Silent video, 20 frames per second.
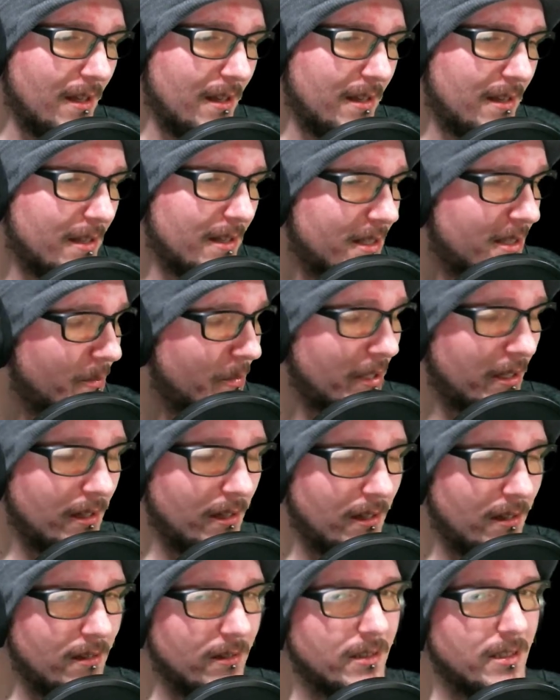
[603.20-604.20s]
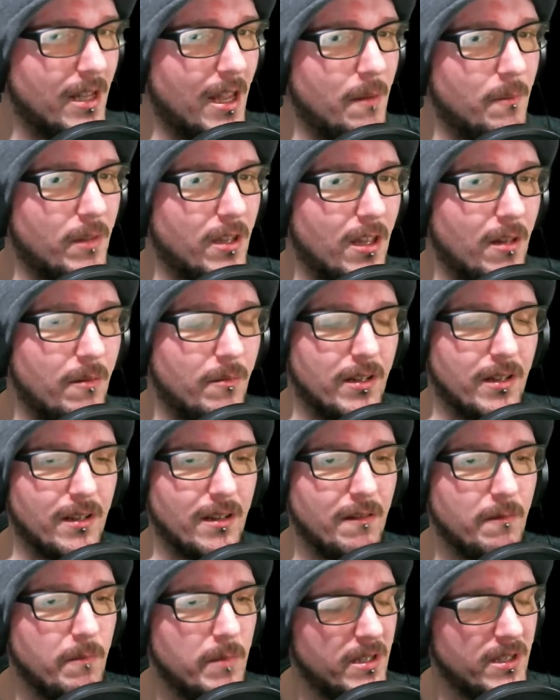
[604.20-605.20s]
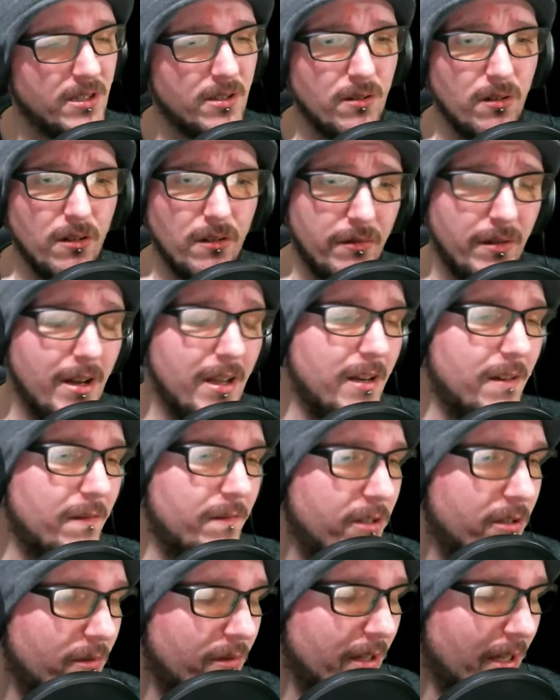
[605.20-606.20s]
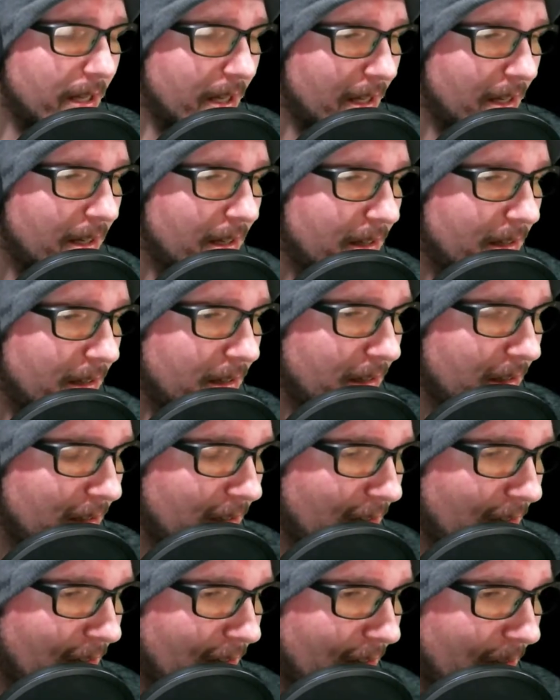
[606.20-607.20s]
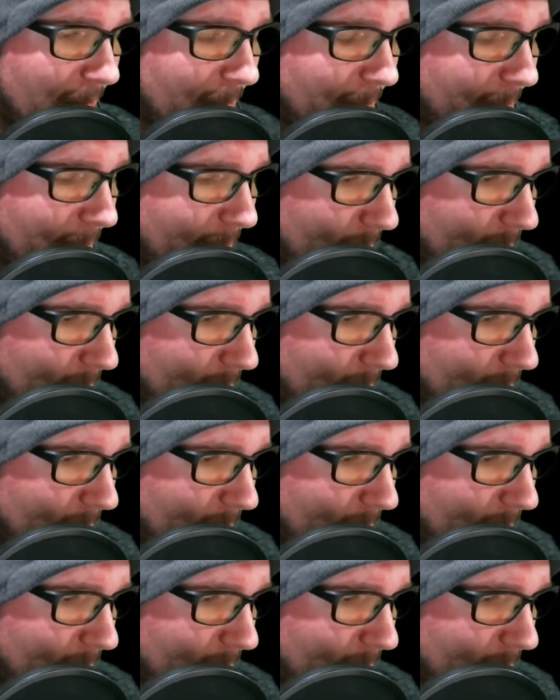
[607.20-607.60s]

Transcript: this has been a long time coming. I've been so afraid of doing it. But